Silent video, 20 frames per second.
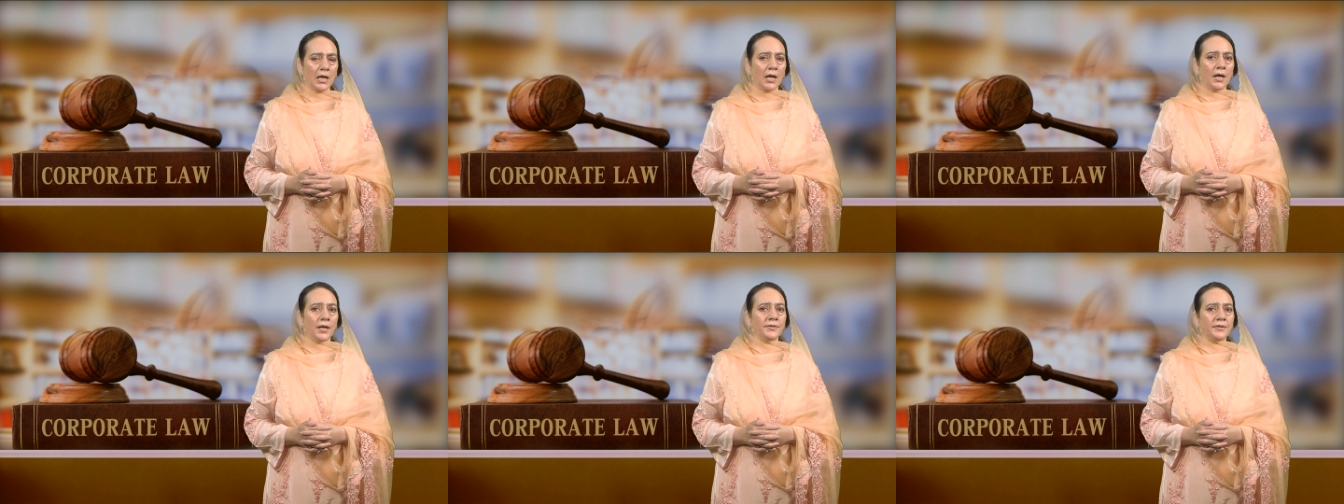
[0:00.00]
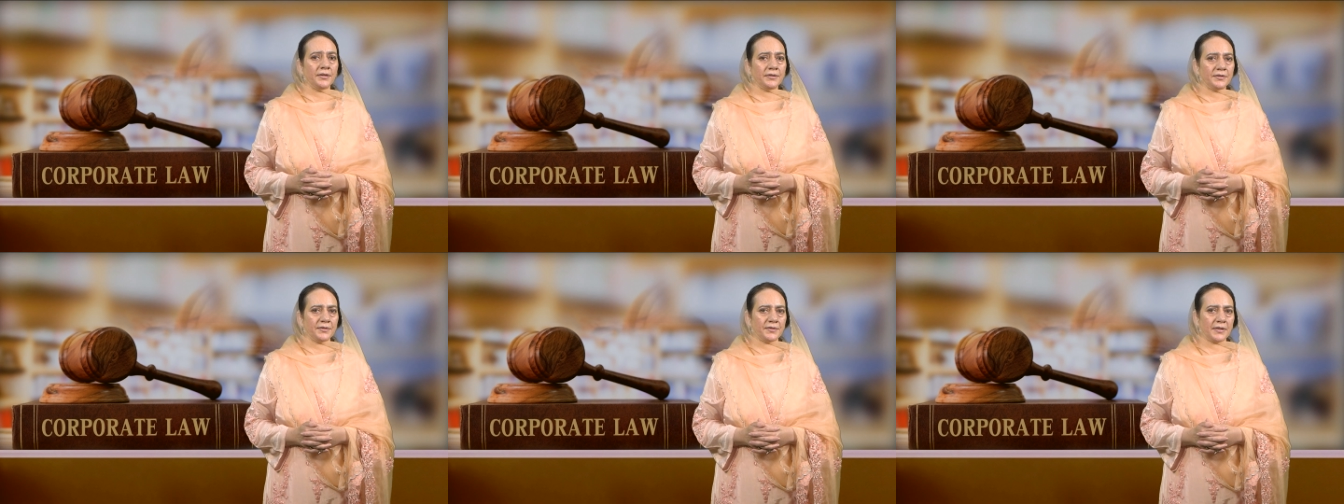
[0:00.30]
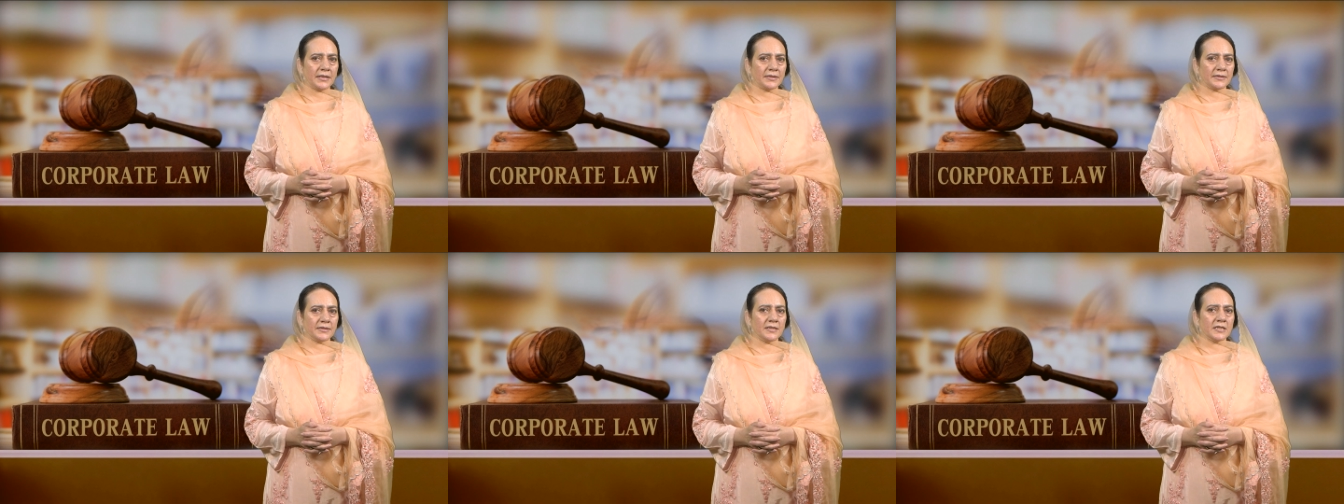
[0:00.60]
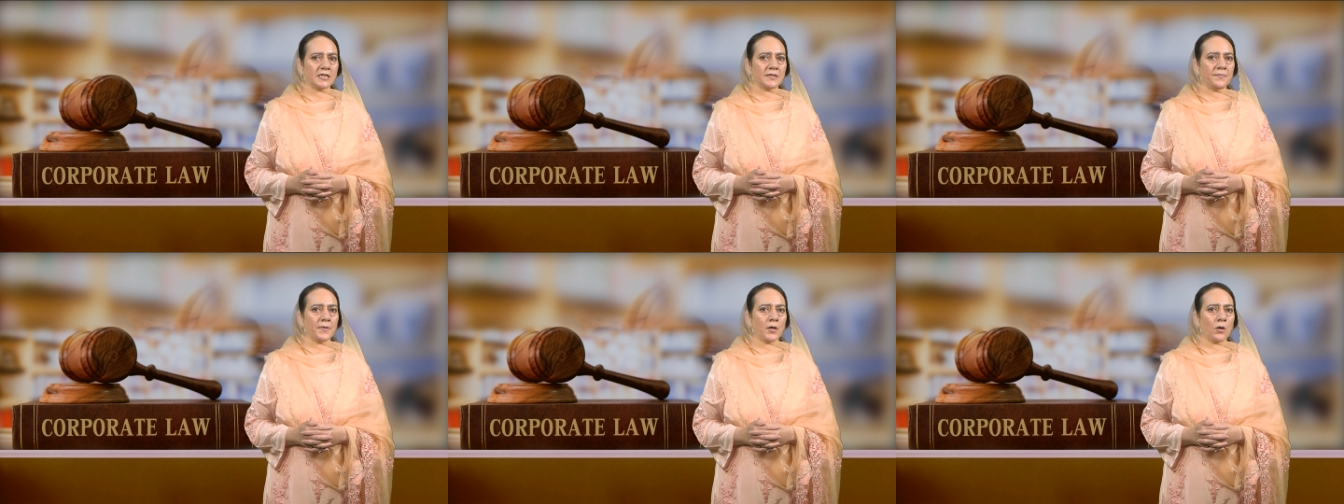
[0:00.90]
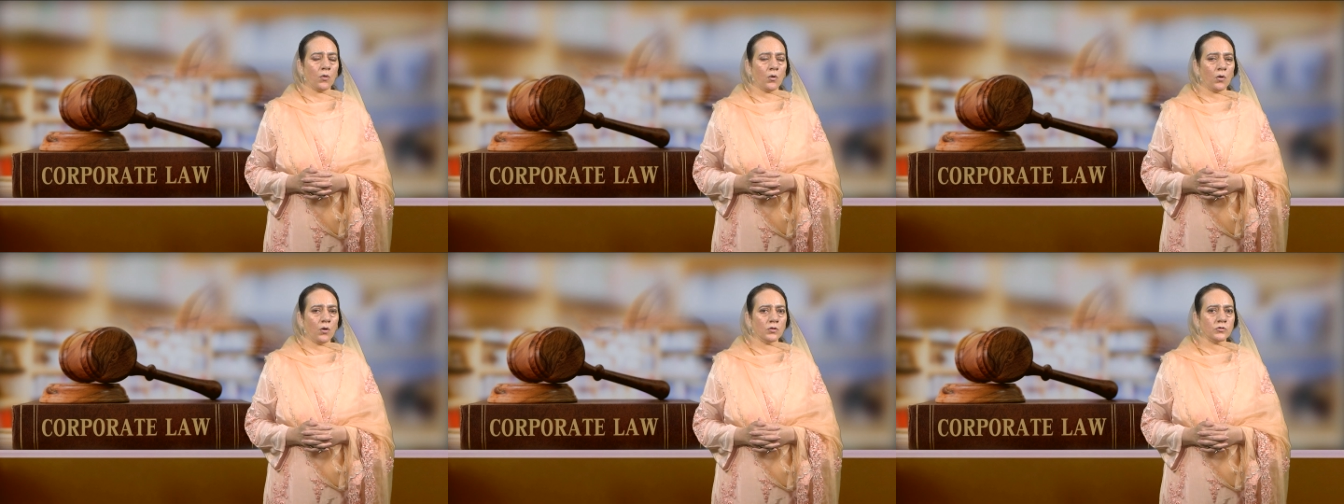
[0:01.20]
the directors may
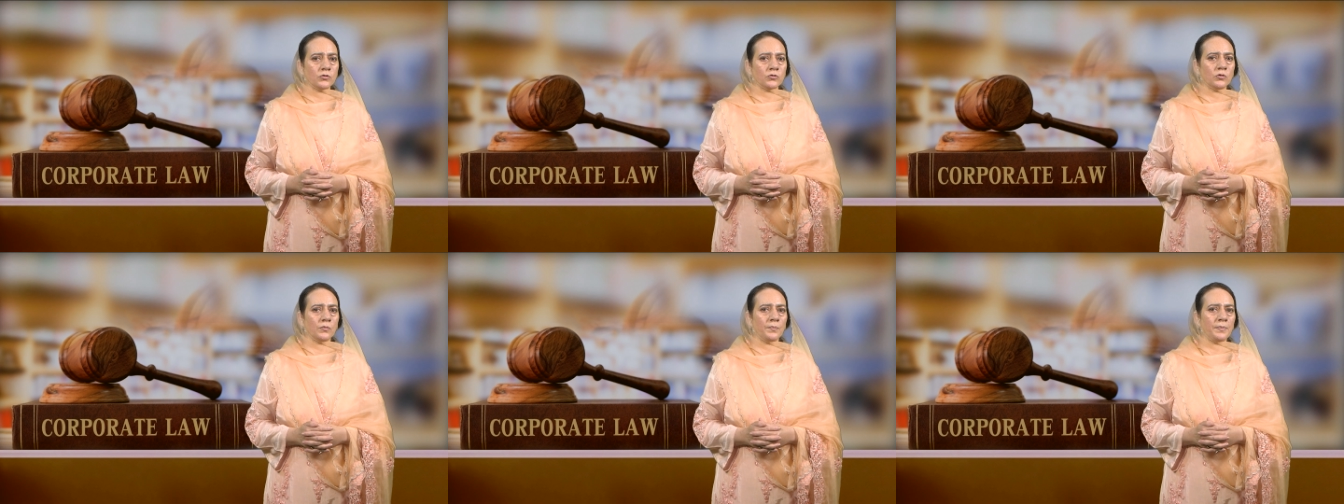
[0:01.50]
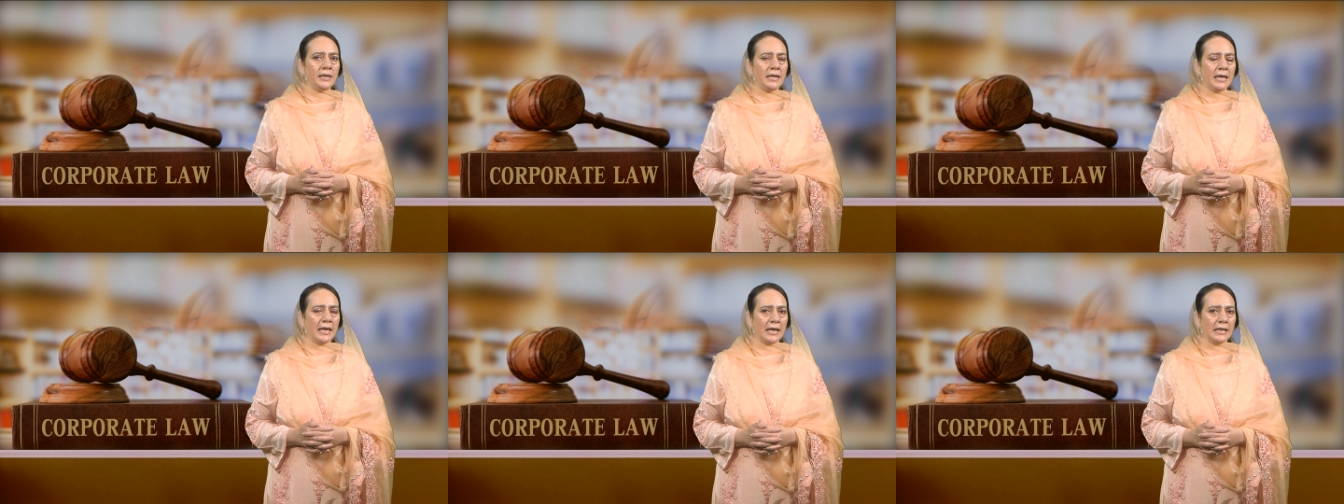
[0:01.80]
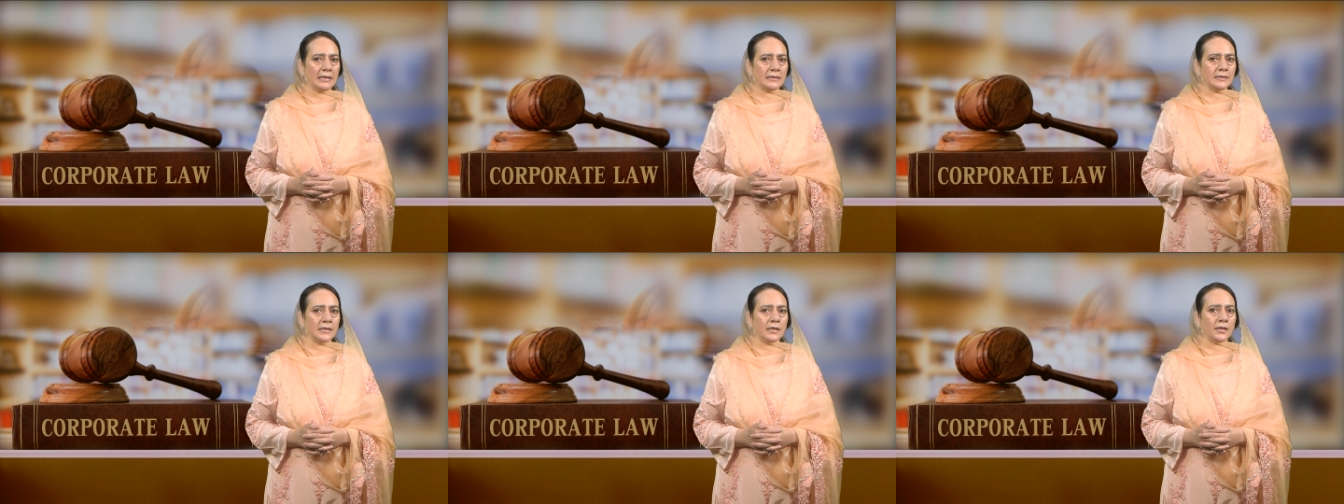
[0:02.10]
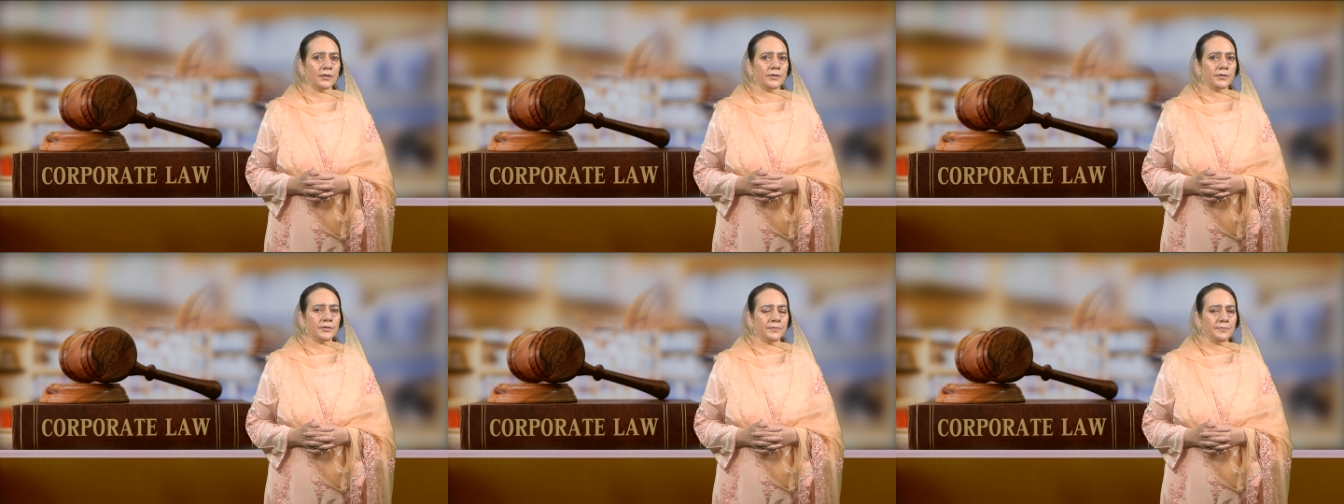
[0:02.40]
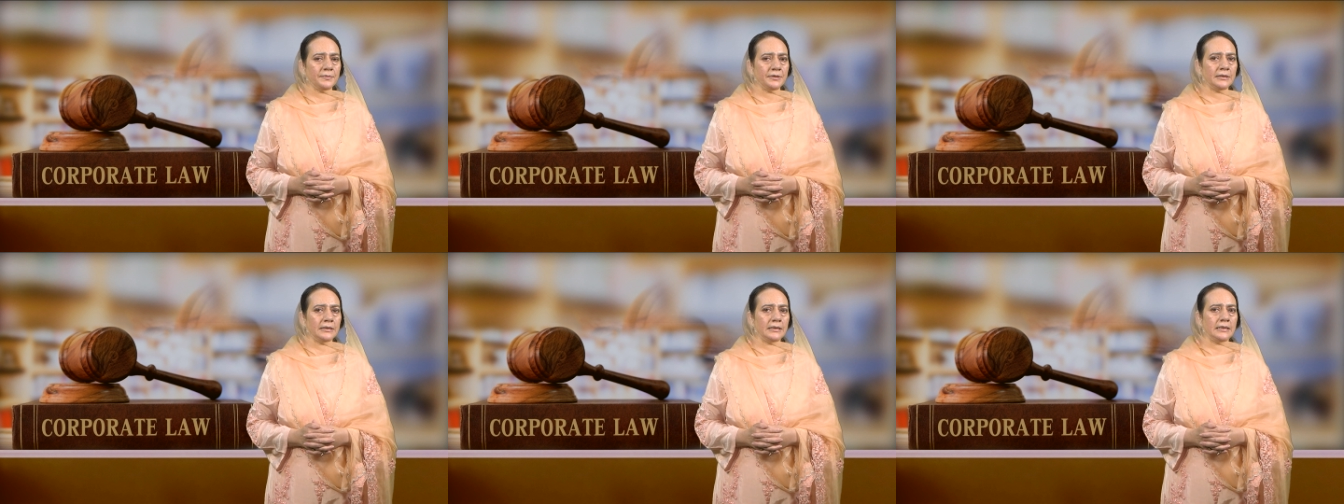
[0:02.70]
also be held
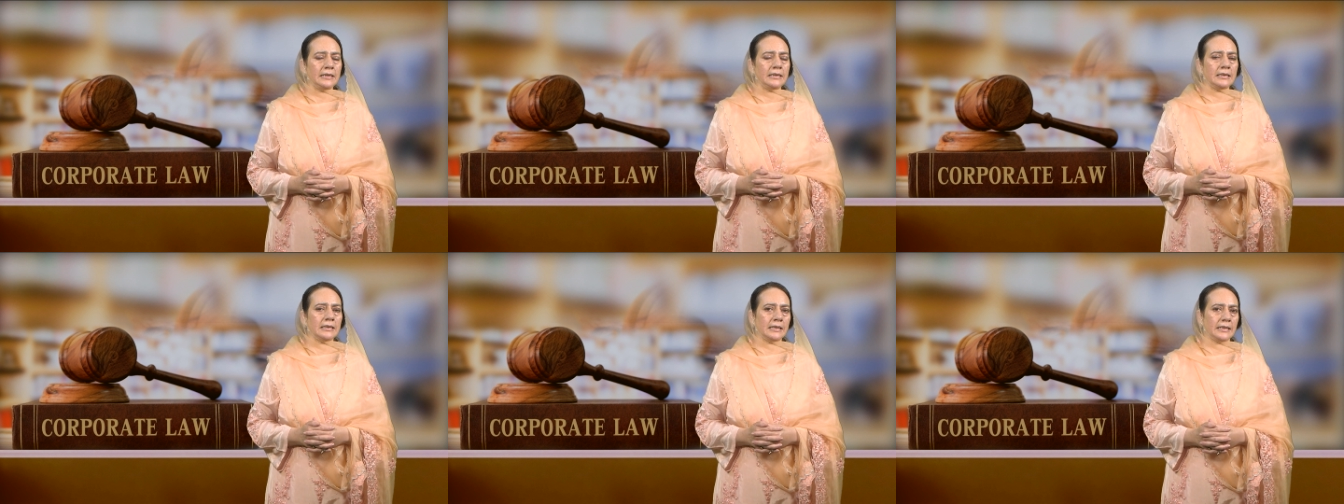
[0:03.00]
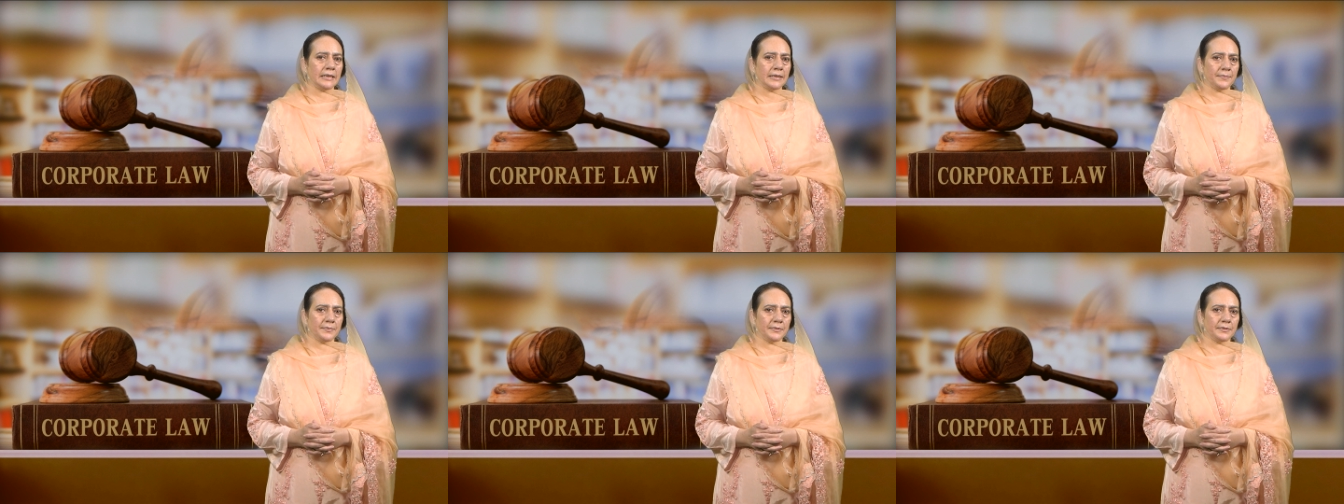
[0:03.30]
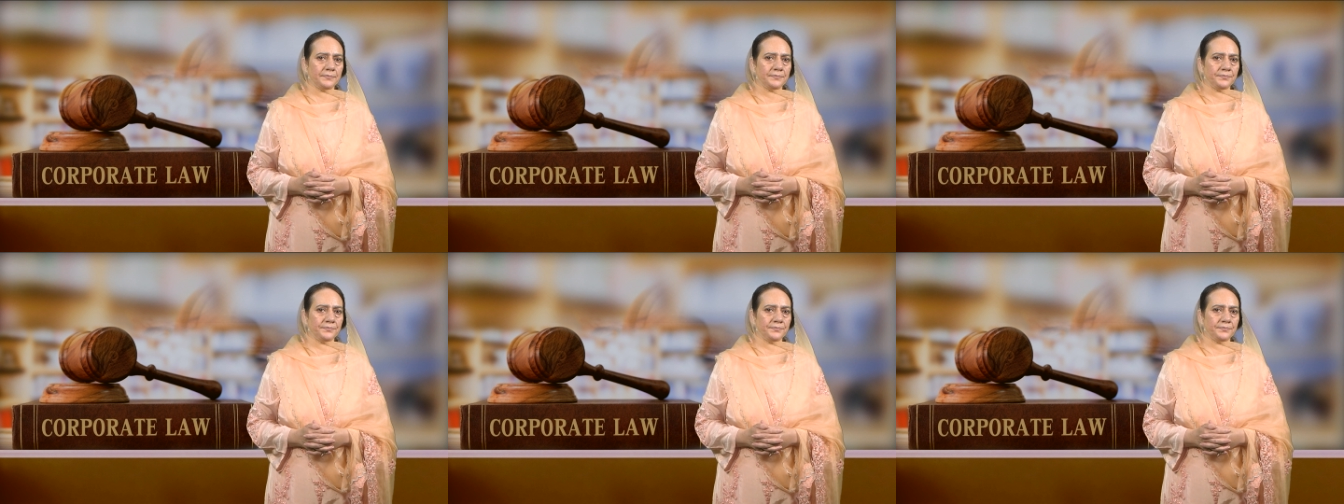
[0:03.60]
criminally liable.